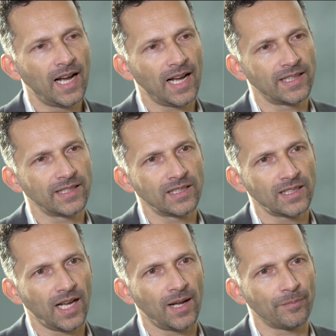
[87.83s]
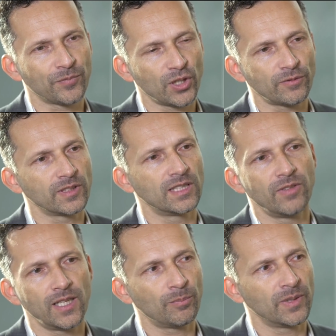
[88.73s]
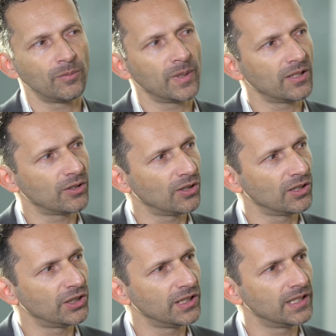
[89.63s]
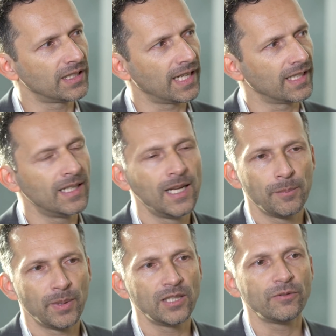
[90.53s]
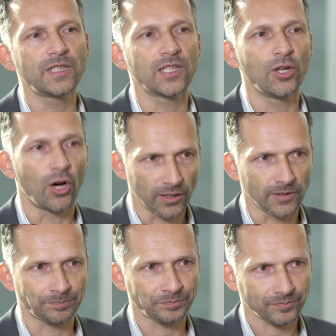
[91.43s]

I think um, software development methodology can benefit a lot